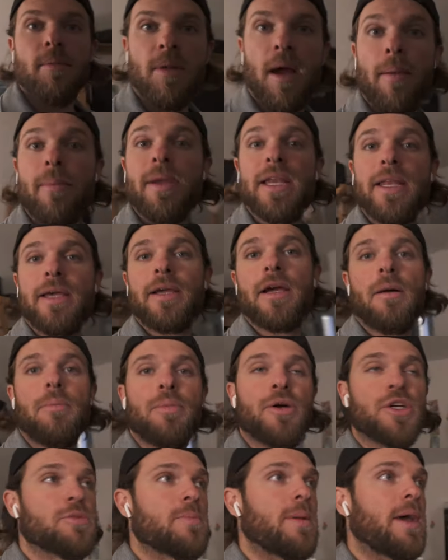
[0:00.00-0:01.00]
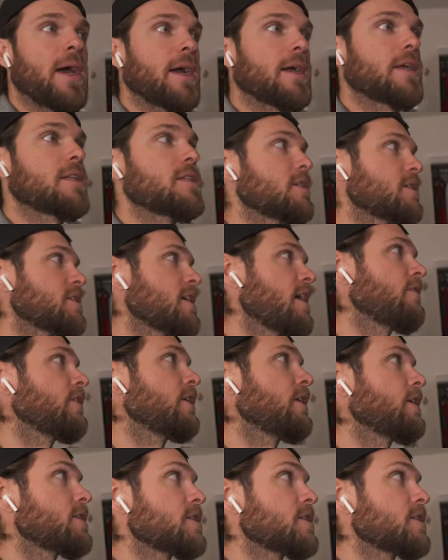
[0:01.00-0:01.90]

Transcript: My meeting got pushed back to seven.